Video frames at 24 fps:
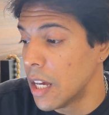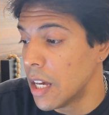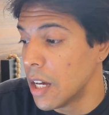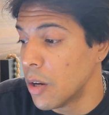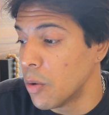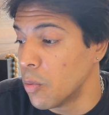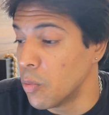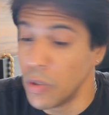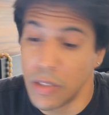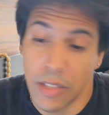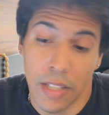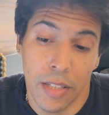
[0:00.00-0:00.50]

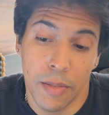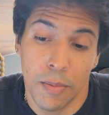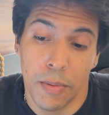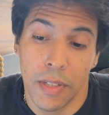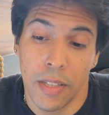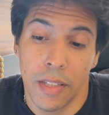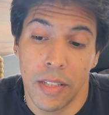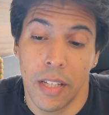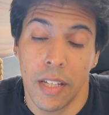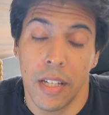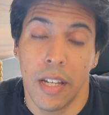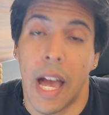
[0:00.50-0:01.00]
with this
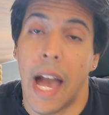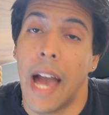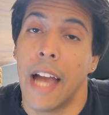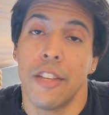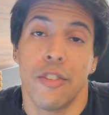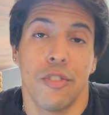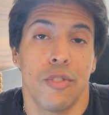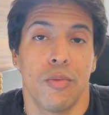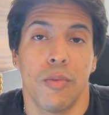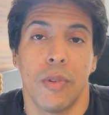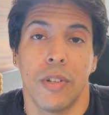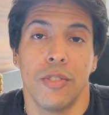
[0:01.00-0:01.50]
being thing, I
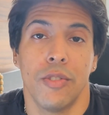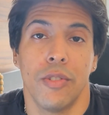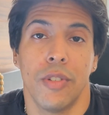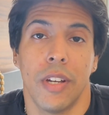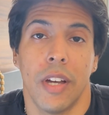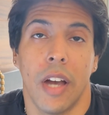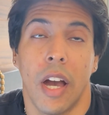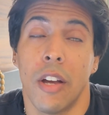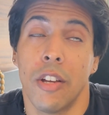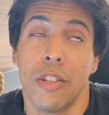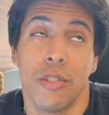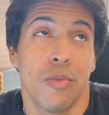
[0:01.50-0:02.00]
just want
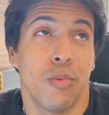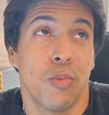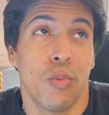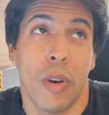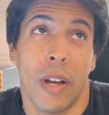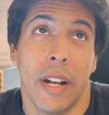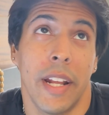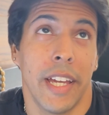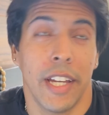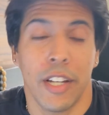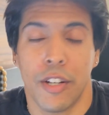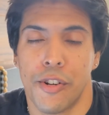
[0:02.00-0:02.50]

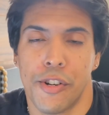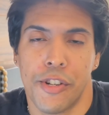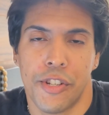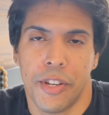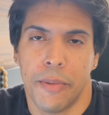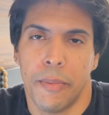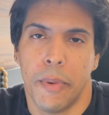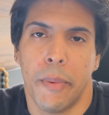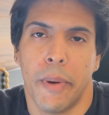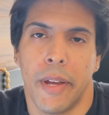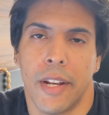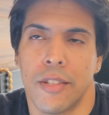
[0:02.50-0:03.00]
to encourage
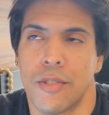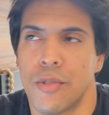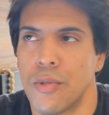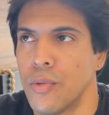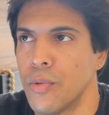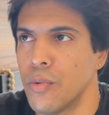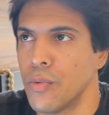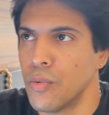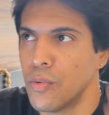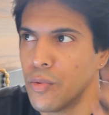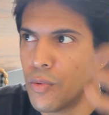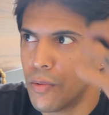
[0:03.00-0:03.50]
everybody
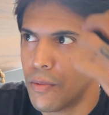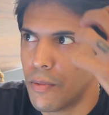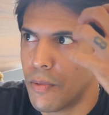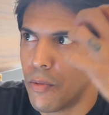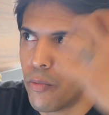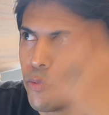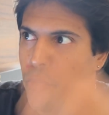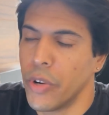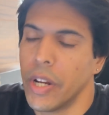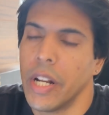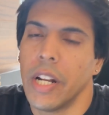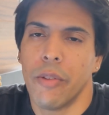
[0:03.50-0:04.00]
to
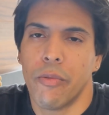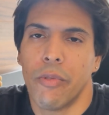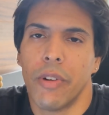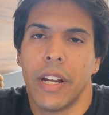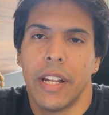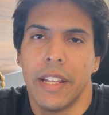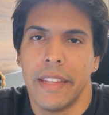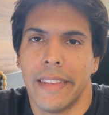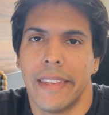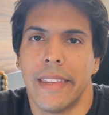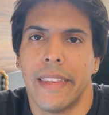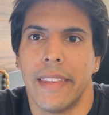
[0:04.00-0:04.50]
really
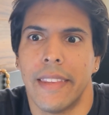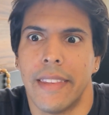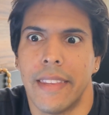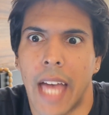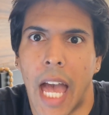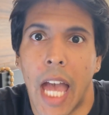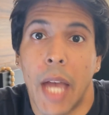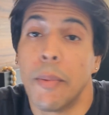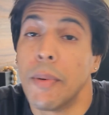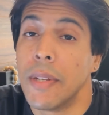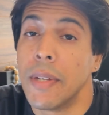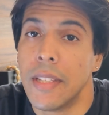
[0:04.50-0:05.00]
really
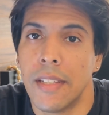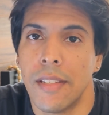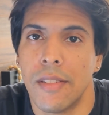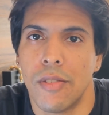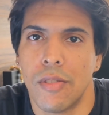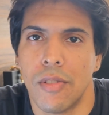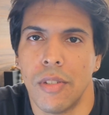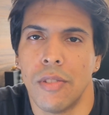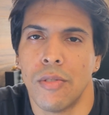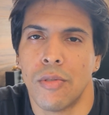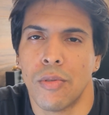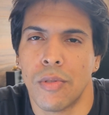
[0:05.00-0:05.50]
dive
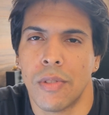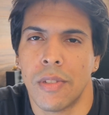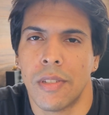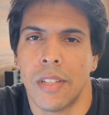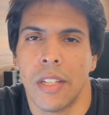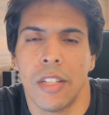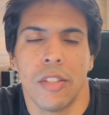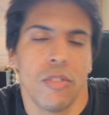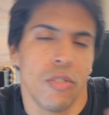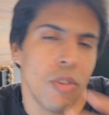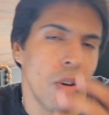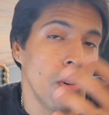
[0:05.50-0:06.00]
into this
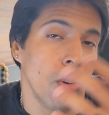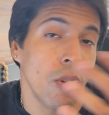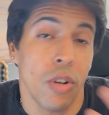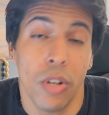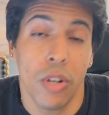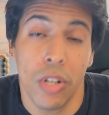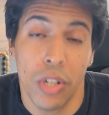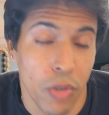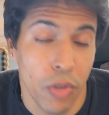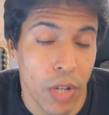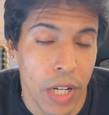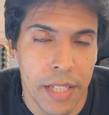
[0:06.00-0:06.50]
thing. Don't go
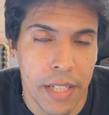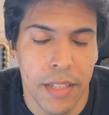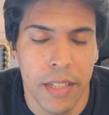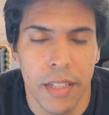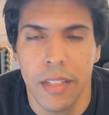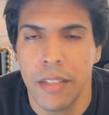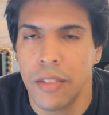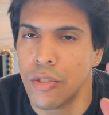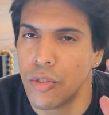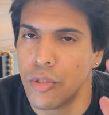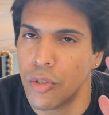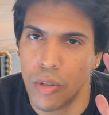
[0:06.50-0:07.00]

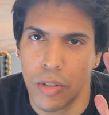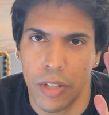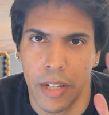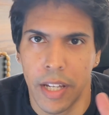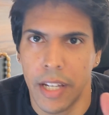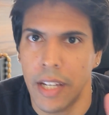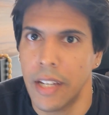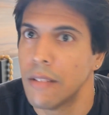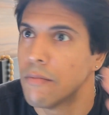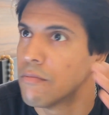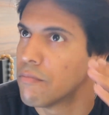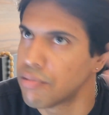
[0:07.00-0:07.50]
crazy, don't
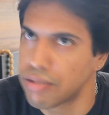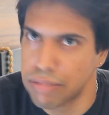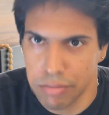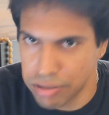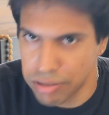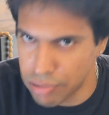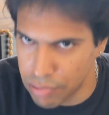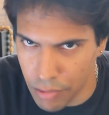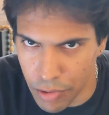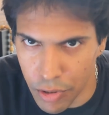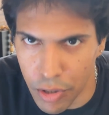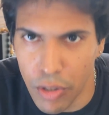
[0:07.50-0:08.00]

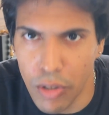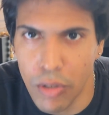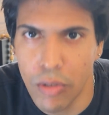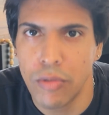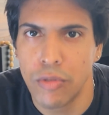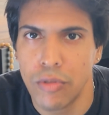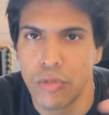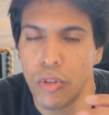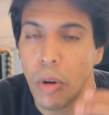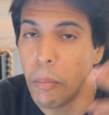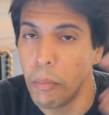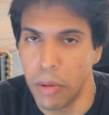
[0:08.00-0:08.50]
get, you know,
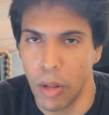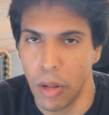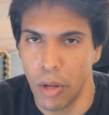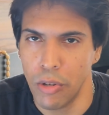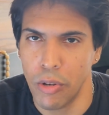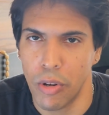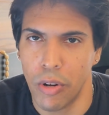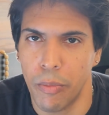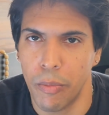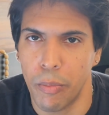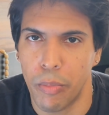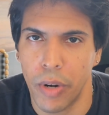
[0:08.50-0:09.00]
don't blow
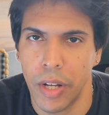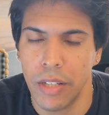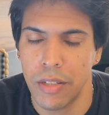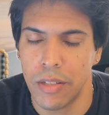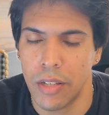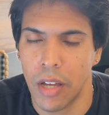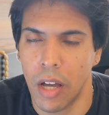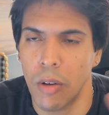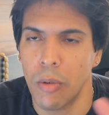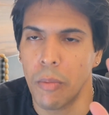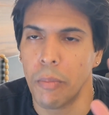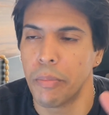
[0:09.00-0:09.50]
your brains
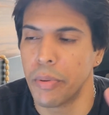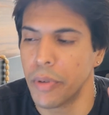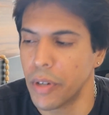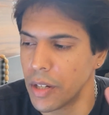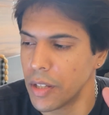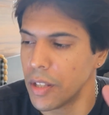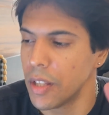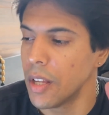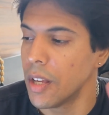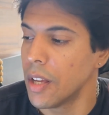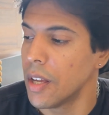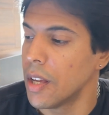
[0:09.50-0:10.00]
out,
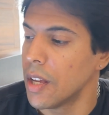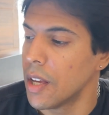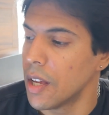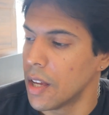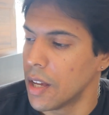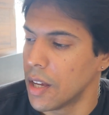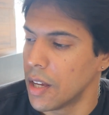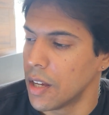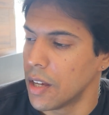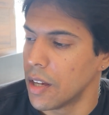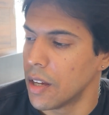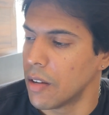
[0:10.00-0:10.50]
but
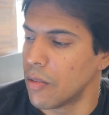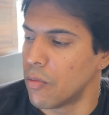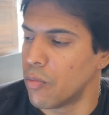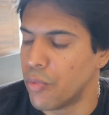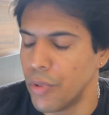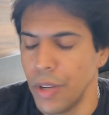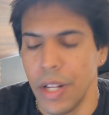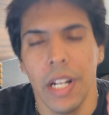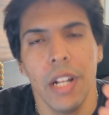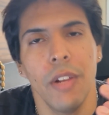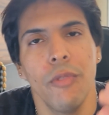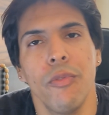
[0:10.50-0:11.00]

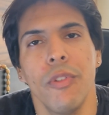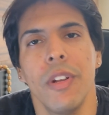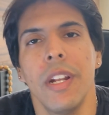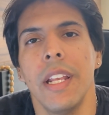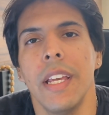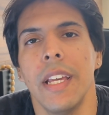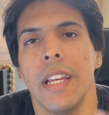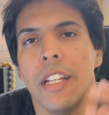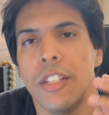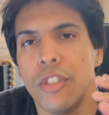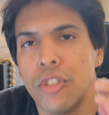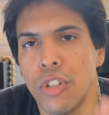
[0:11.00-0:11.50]
really
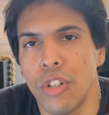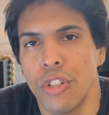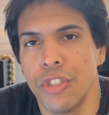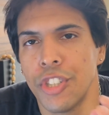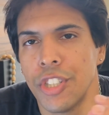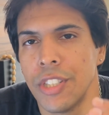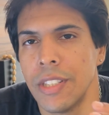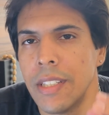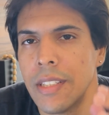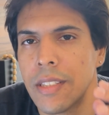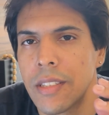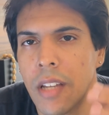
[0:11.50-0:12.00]
really indulge
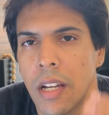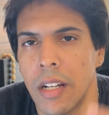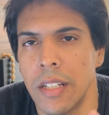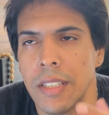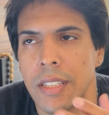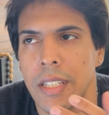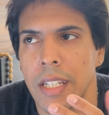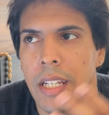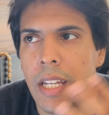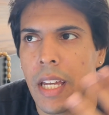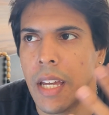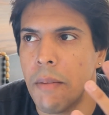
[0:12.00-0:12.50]
in this
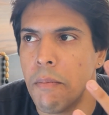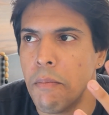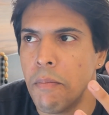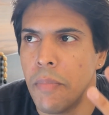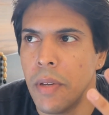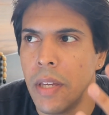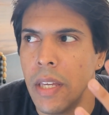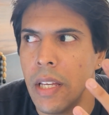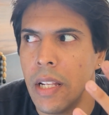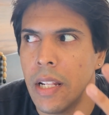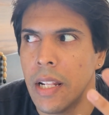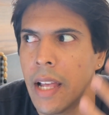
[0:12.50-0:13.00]
content and
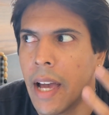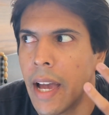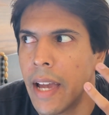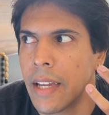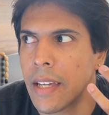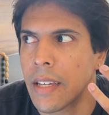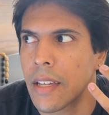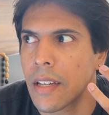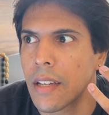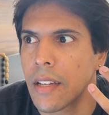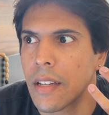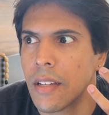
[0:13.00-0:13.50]
be
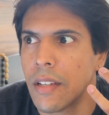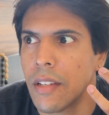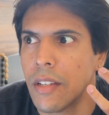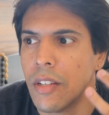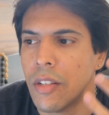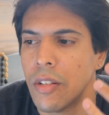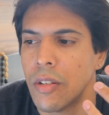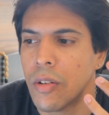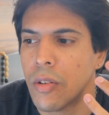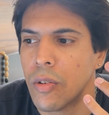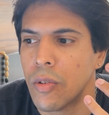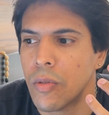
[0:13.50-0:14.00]
like, you
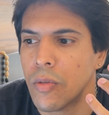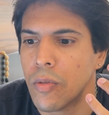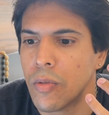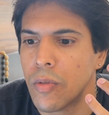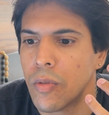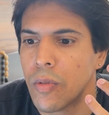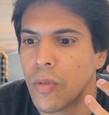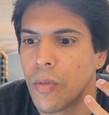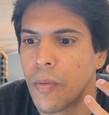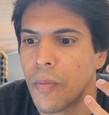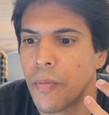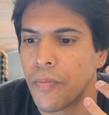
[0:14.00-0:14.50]
know,
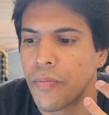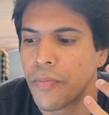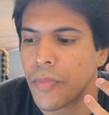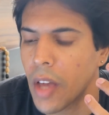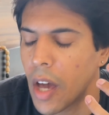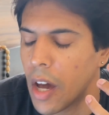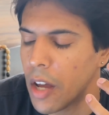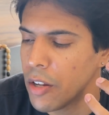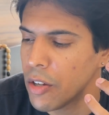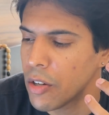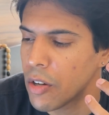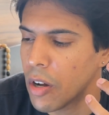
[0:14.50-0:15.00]

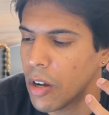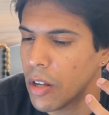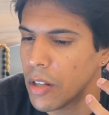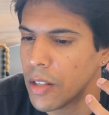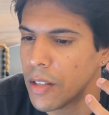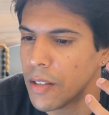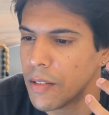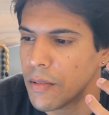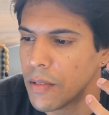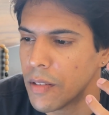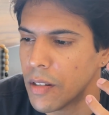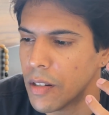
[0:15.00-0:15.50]
how do you call it,